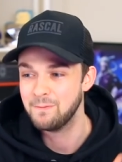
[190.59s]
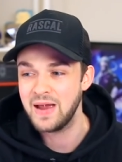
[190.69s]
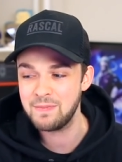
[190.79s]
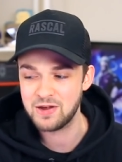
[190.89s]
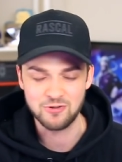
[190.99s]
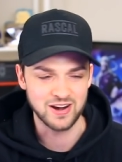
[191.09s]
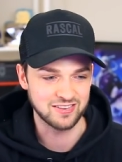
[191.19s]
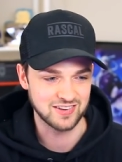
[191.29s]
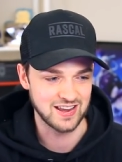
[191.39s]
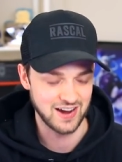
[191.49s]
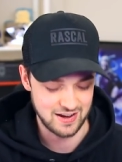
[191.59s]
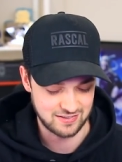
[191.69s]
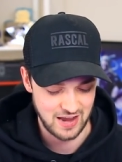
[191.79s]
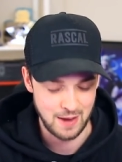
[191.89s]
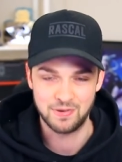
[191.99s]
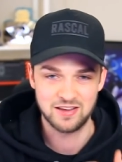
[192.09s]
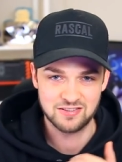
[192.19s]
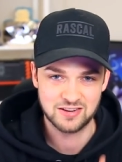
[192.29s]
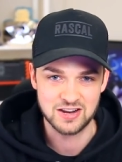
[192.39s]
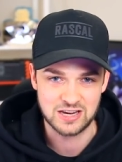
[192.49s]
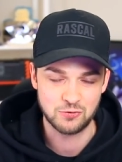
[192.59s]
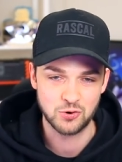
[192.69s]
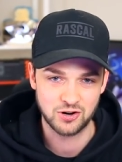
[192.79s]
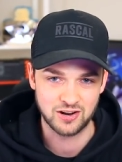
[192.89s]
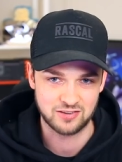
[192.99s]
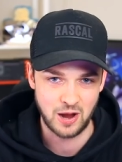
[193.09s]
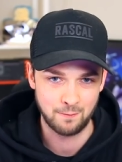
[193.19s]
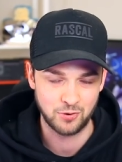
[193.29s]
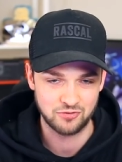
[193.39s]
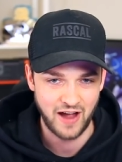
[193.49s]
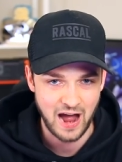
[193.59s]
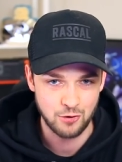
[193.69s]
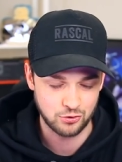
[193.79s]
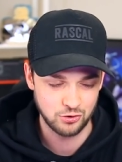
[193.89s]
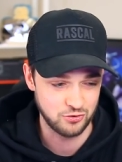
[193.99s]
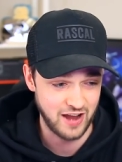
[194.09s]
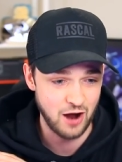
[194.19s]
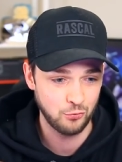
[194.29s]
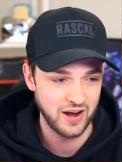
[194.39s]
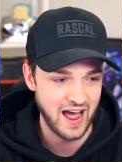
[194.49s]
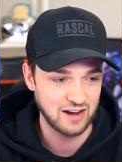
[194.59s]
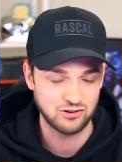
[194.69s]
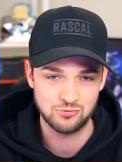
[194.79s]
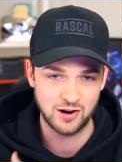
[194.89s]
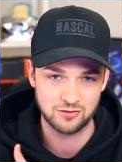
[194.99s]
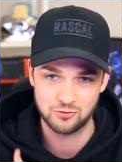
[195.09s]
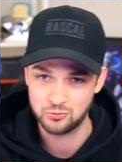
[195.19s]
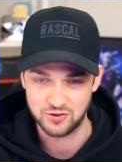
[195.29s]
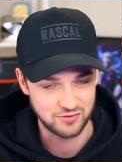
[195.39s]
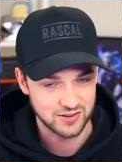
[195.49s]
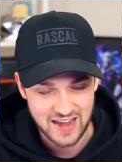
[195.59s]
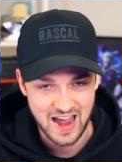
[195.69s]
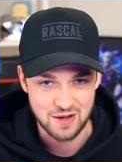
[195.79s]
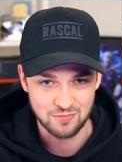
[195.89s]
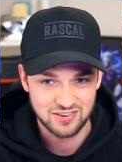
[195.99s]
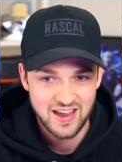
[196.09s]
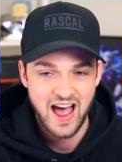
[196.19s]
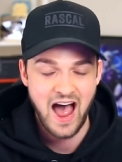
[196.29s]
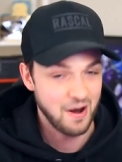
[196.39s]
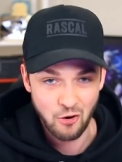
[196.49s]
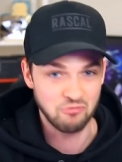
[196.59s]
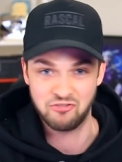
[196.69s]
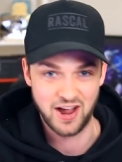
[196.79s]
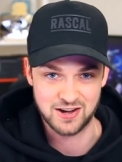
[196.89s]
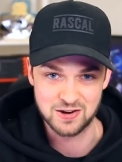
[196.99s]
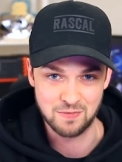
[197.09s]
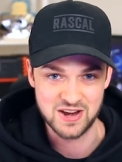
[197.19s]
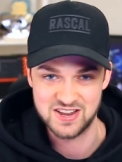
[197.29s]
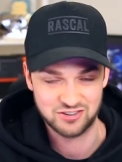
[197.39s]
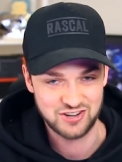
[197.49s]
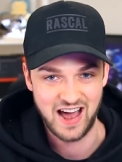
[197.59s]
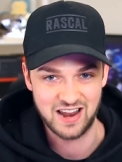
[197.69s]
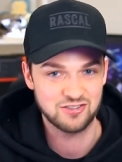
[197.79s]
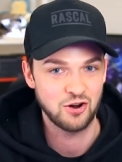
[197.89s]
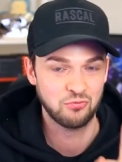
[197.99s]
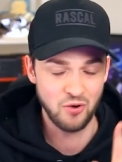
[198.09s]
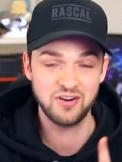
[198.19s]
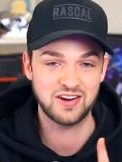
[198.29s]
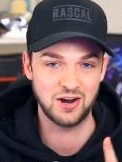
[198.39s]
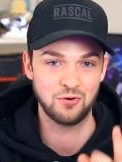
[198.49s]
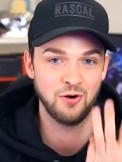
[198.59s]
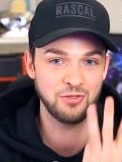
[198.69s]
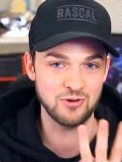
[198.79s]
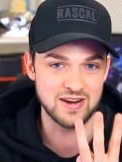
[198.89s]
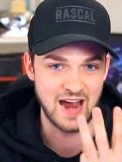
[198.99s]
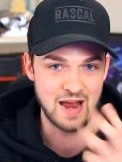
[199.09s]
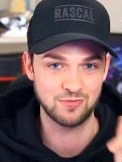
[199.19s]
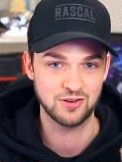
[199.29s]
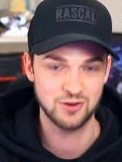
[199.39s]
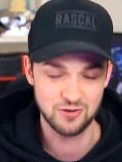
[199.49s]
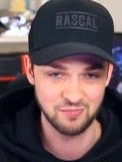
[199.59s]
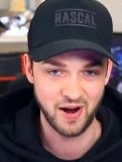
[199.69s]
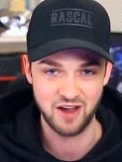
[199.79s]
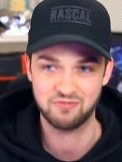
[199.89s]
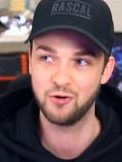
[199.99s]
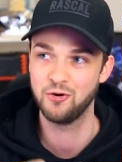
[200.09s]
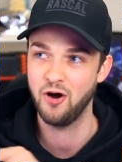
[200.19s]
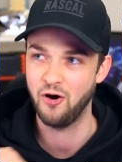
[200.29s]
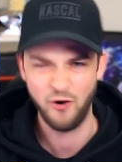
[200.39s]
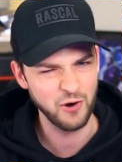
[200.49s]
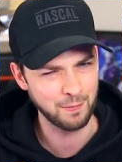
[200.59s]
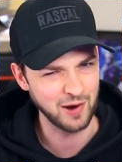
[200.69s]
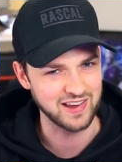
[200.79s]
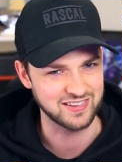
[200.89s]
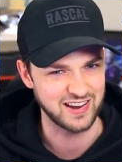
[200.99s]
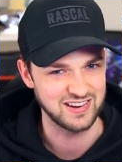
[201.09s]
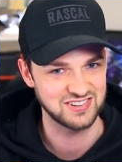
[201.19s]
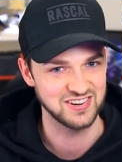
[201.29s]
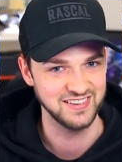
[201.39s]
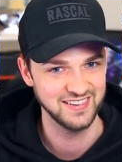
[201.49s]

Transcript: Maybe a really silly idea, but it's just gonna give you a good example of how good and how well it actually runs in all different games, and hopefully I can complete this challenge of one kill on 3 games using my iPhone on a PlayStation.